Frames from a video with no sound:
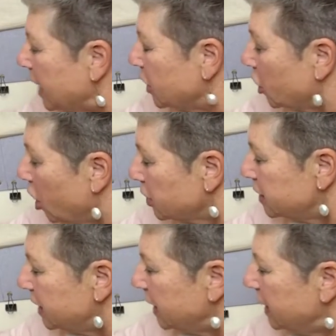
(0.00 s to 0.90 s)
The
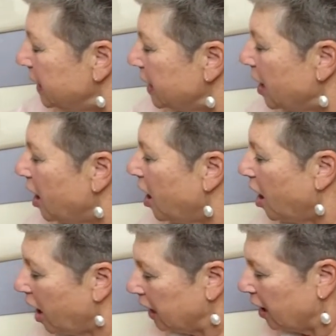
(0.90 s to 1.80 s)
Conte
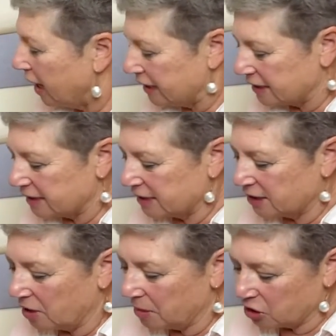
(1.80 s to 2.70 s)
I like
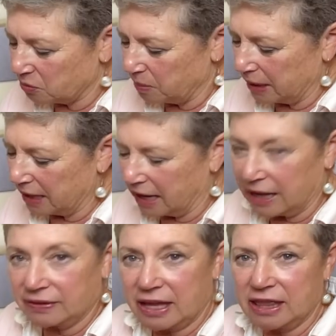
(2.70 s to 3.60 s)
so much
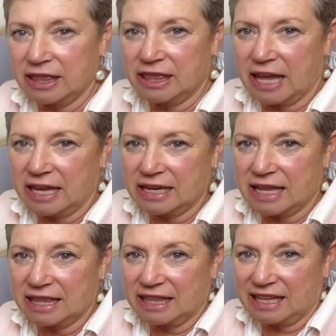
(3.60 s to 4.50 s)
better than
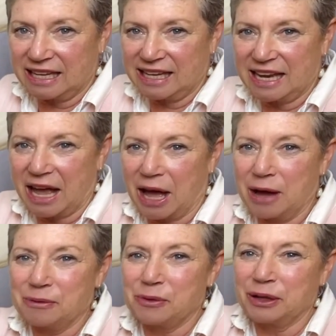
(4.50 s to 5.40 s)
the
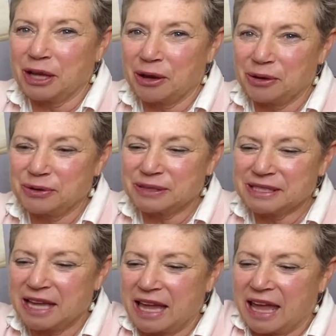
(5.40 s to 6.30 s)

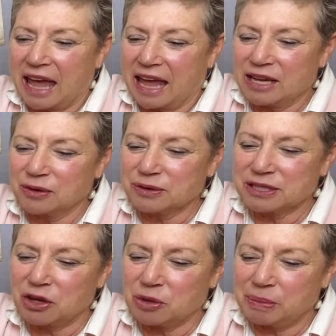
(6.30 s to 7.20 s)
Willows and
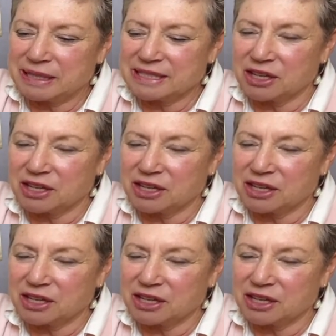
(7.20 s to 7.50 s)
also the big sort of